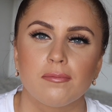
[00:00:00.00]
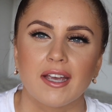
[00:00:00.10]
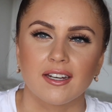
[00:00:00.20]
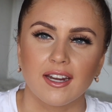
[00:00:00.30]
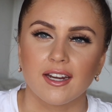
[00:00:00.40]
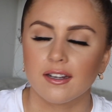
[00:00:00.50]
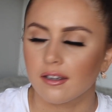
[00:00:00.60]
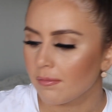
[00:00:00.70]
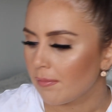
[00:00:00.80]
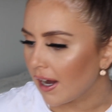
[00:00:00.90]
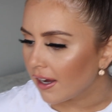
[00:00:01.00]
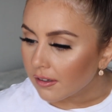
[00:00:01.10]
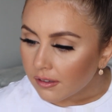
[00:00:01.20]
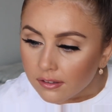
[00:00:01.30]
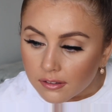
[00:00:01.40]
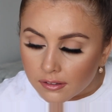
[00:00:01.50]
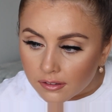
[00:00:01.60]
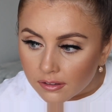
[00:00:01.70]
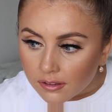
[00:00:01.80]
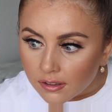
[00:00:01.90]
magnetic. But
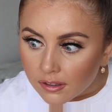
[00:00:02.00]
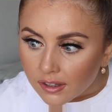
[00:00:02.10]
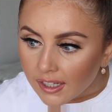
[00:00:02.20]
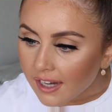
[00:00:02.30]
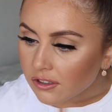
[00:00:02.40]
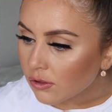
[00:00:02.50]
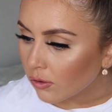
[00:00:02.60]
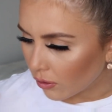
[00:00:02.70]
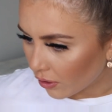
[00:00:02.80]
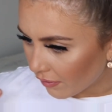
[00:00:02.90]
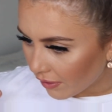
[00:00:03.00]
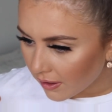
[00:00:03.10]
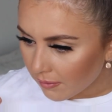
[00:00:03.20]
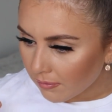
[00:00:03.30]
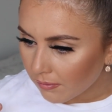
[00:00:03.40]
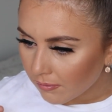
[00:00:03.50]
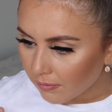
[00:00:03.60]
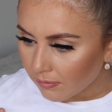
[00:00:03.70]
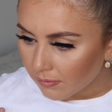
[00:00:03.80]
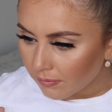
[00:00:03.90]
the actual look of them,
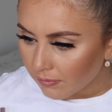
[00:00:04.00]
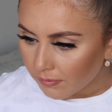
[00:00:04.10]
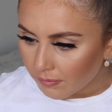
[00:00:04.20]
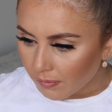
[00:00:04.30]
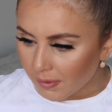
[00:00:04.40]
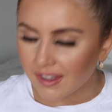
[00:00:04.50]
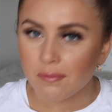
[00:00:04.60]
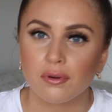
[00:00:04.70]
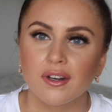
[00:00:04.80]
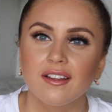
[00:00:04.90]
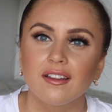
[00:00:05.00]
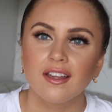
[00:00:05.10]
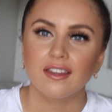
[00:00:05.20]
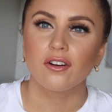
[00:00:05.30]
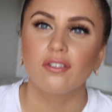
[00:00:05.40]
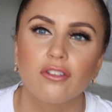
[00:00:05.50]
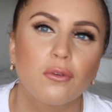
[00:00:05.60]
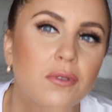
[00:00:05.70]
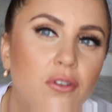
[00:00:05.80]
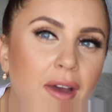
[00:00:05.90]
I mean, they're not
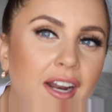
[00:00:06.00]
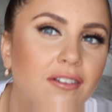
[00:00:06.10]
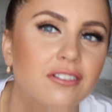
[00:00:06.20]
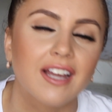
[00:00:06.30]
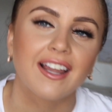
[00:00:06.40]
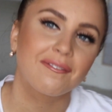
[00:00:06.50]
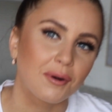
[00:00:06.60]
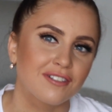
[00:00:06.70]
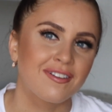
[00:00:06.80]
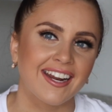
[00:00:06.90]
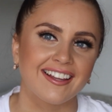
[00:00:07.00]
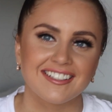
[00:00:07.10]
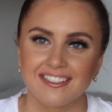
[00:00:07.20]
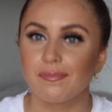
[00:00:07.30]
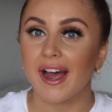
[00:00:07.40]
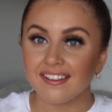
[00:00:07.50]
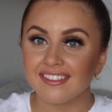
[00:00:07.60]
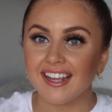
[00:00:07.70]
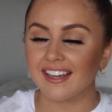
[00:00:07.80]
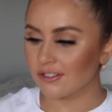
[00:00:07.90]
super dramatic, which I like more dramatic lashes, but
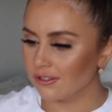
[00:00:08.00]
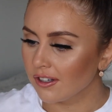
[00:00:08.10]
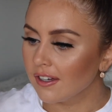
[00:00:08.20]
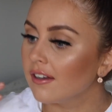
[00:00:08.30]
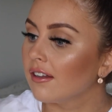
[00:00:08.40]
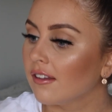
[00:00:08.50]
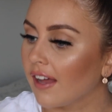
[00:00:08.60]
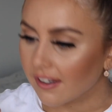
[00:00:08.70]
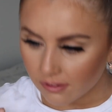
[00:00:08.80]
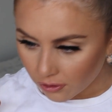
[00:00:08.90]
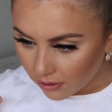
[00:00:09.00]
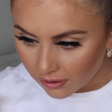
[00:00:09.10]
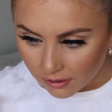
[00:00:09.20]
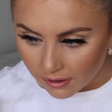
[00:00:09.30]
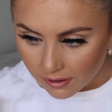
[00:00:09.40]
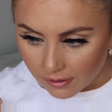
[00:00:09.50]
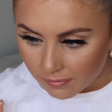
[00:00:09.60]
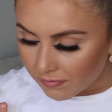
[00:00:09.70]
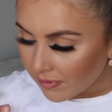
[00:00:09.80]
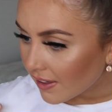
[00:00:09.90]
the actual like look
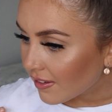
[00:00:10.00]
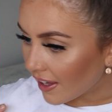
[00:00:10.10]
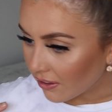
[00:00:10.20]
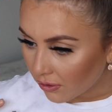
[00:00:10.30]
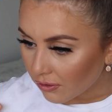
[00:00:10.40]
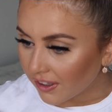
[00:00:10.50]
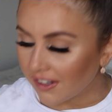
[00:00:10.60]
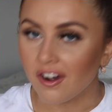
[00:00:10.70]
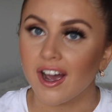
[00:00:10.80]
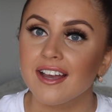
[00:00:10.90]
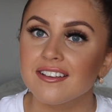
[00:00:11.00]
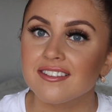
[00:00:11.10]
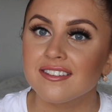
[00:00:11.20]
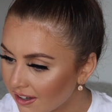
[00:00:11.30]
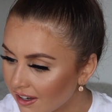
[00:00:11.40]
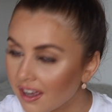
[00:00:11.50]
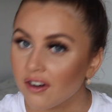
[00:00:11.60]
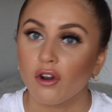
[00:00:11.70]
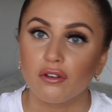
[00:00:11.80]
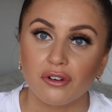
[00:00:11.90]
is they look really nice. And
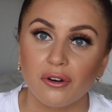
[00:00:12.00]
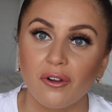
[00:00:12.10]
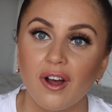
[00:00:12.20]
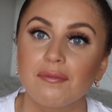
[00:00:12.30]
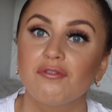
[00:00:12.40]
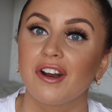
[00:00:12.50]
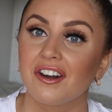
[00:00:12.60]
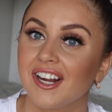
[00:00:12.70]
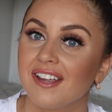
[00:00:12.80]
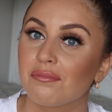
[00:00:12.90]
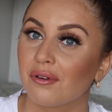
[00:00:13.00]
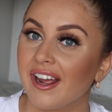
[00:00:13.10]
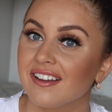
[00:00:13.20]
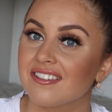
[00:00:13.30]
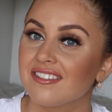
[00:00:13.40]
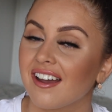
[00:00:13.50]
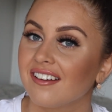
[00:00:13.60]
overall, I'm very impressed.